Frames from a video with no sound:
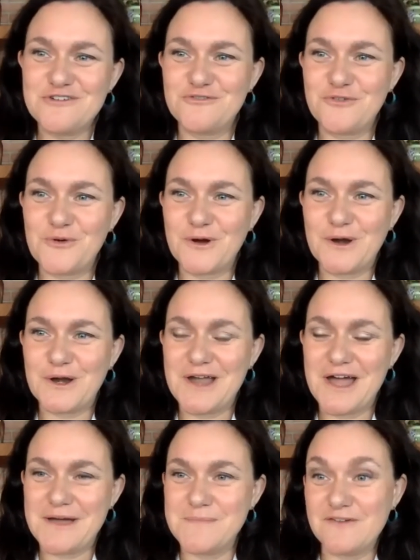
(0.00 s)
for
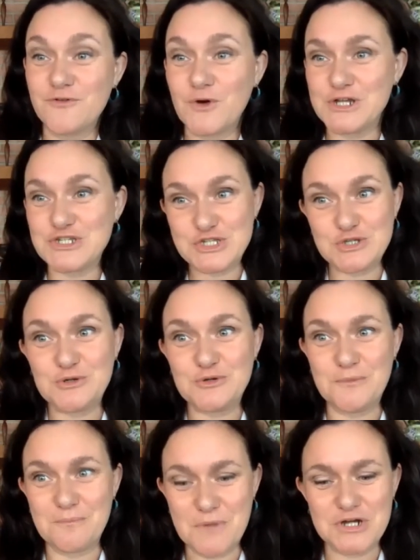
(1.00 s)
um, for and to
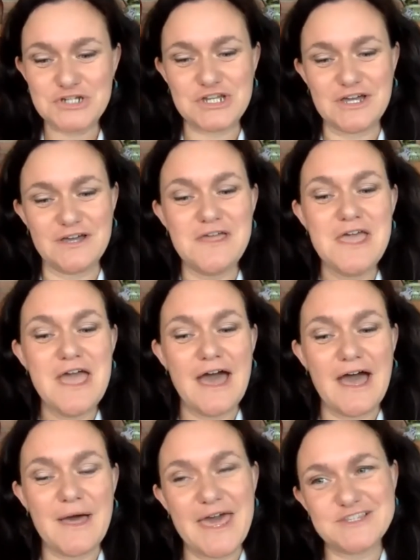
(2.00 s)
Marcia
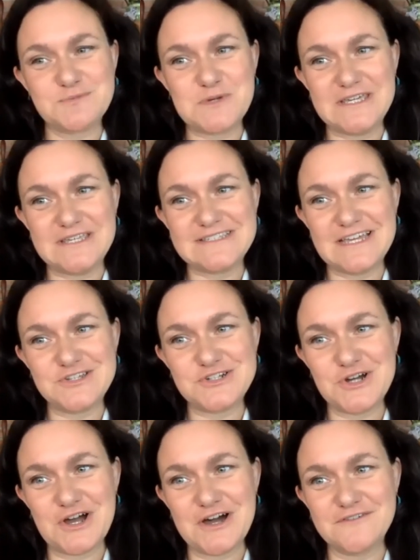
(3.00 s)
uh, as we send her
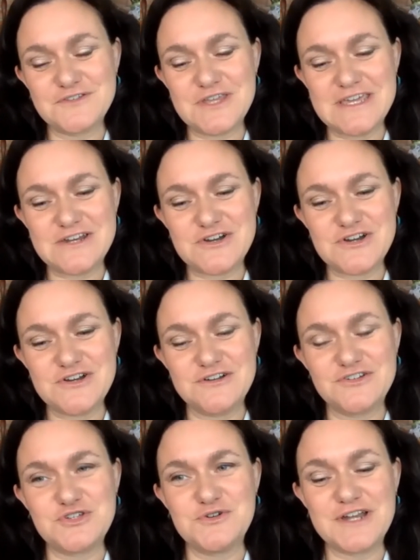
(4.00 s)
off in her
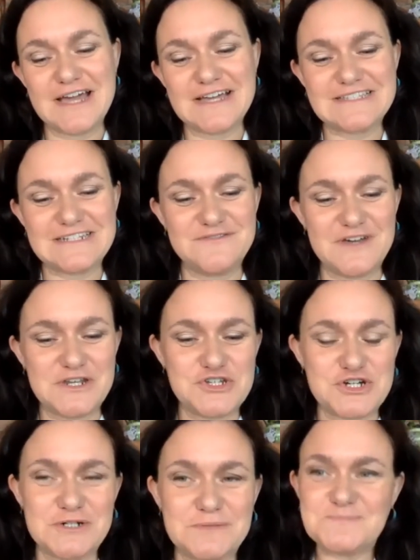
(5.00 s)
to her next
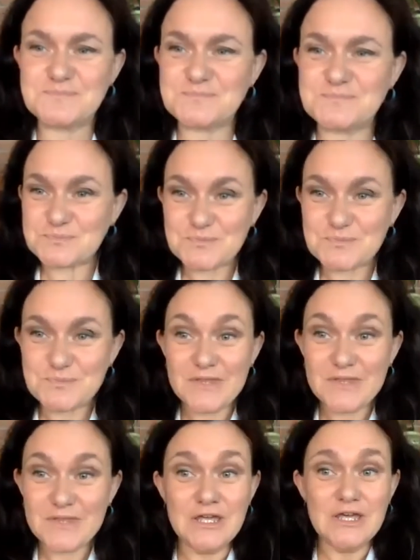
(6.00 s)
adventure.
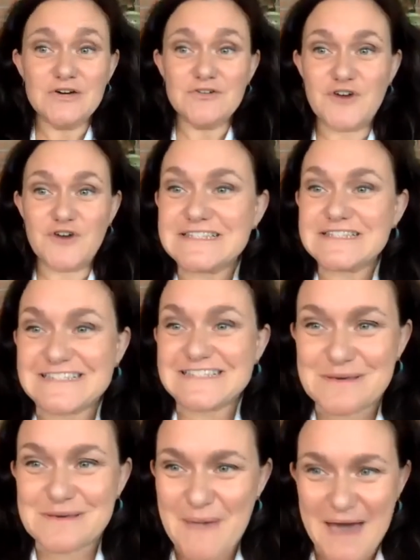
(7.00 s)
Vols is
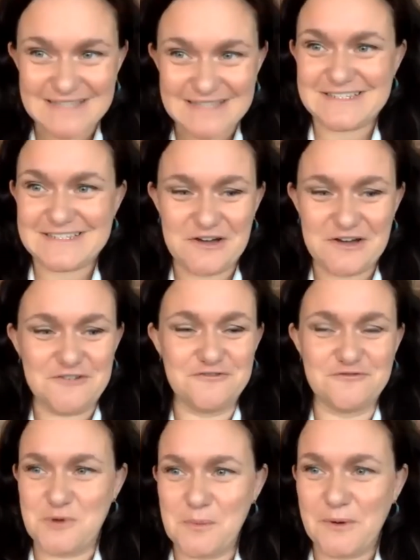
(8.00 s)
the best of
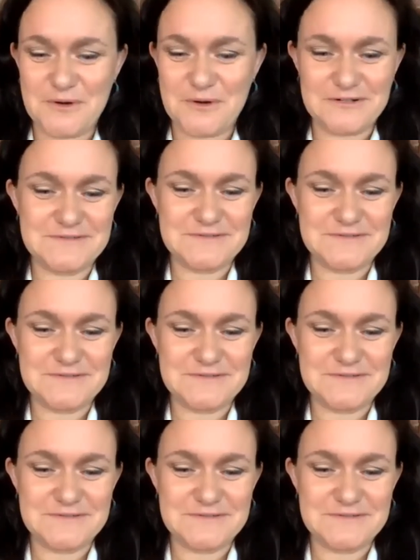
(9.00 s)
pro bono.